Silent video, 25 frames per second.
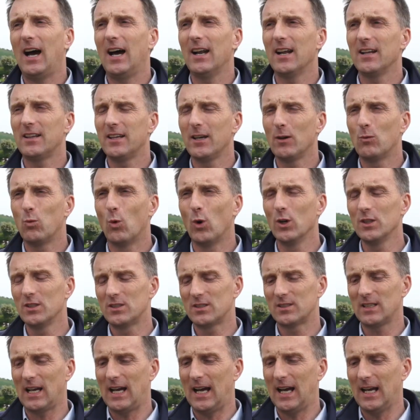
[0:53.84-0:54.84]
And I think
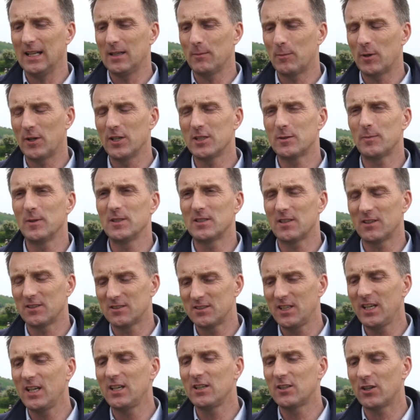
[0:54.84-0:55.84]
once the participants are
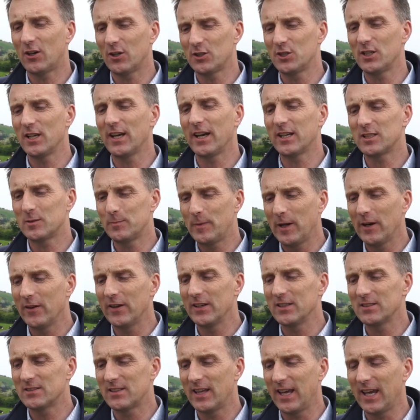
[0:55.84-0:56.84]
seeing, touching,
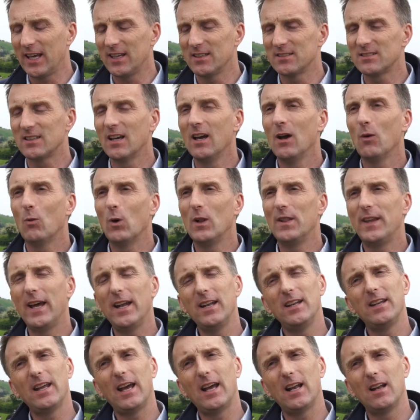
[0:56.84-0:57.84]
experience things, well
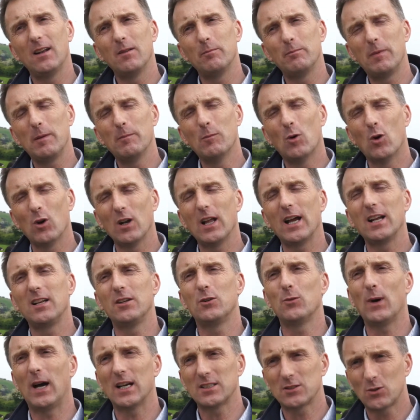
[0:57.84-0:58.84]
then they'll be more likely
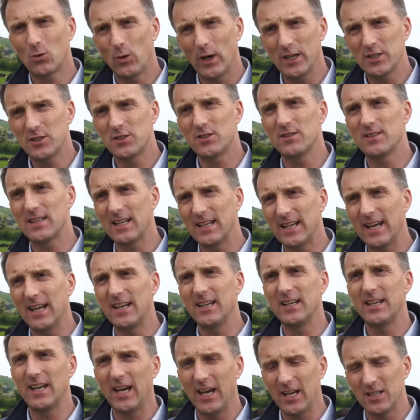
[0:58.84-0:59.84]
to ask questions and get
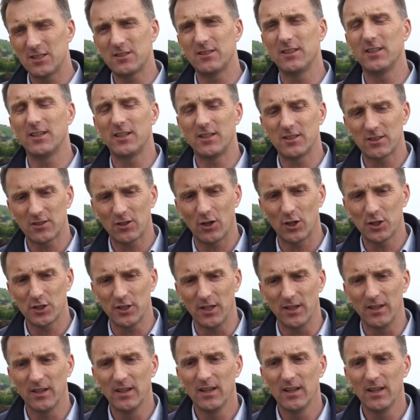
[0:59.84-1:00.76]
engaged in the discussion.